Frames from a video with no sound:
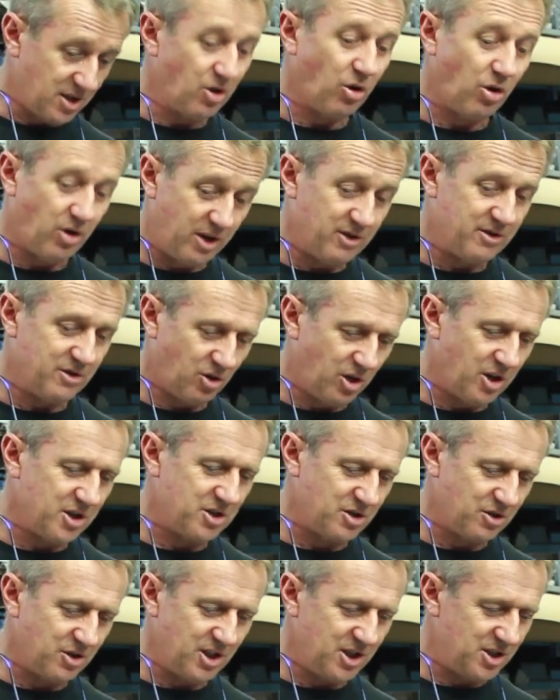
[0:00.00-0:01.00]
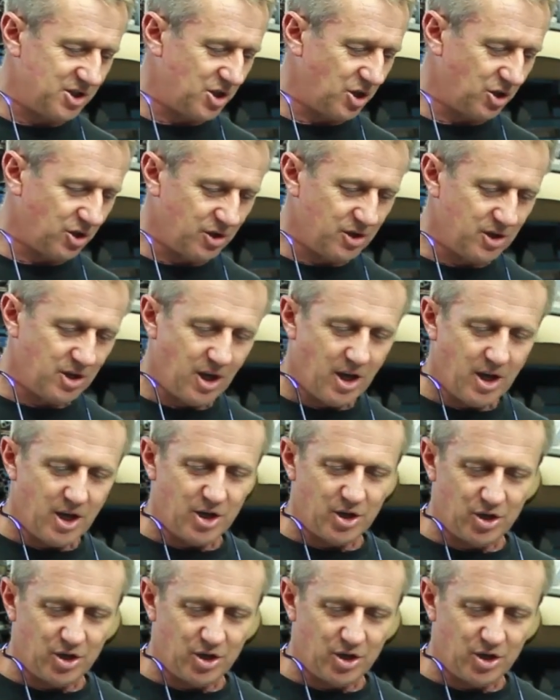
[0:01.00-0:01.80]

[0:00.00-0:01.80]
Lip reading: that I see is you can